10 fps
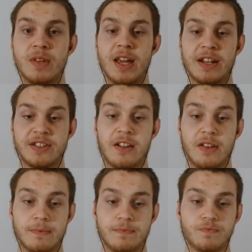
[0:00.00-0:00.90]
Yeah,
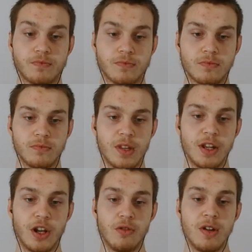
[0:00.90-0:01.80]
exactly
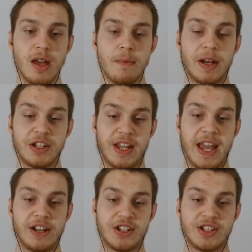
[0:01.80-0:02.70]
you know, because you
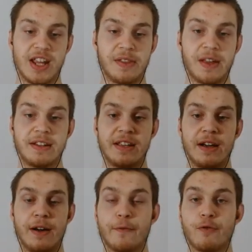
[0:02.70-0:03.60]
can't just stand the idea
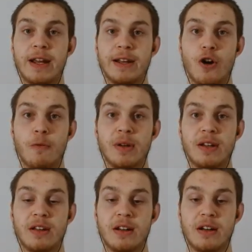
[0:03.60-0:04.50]
of free and
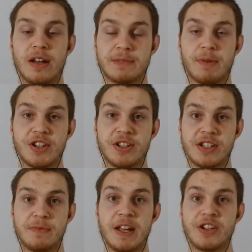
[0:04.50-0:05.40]
open uh, expression and
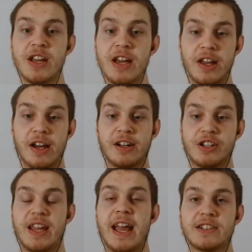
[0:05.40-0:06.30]
speech. You gotta
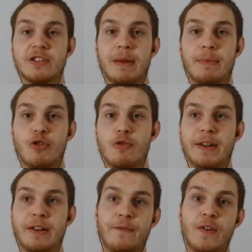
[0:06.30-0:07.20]
just cancel people who
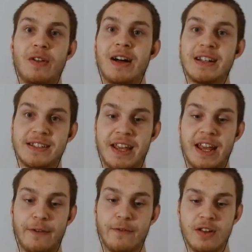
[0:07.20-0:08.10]
make you feel
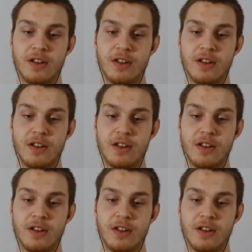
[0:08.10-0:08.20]
unsafe.